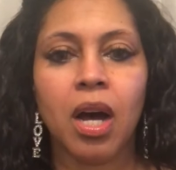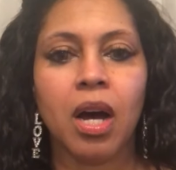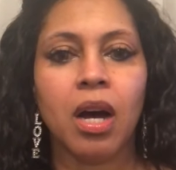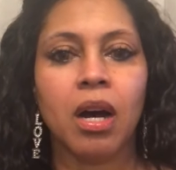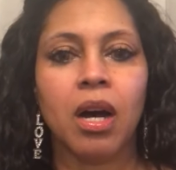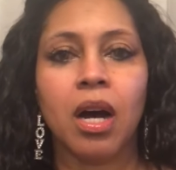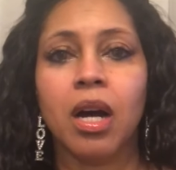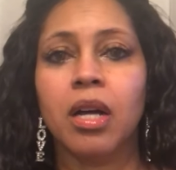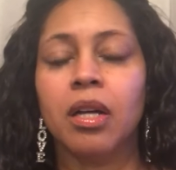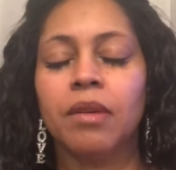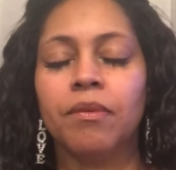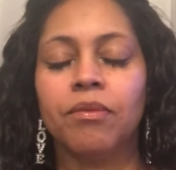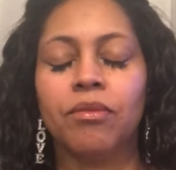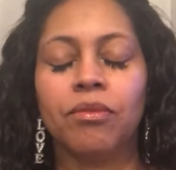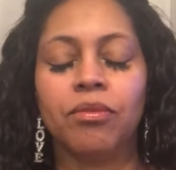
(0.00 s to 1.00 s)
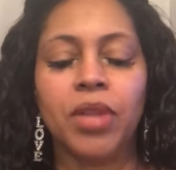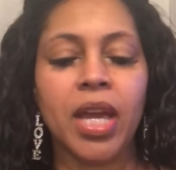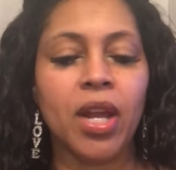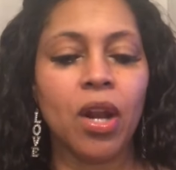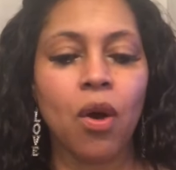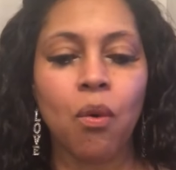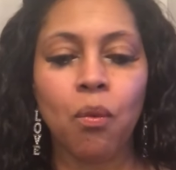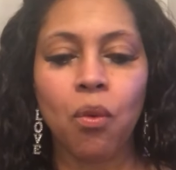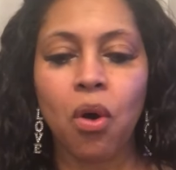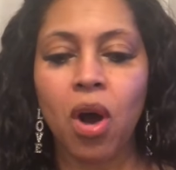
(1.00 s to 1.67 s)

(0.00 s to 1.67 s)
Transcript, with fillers: Uh, they don't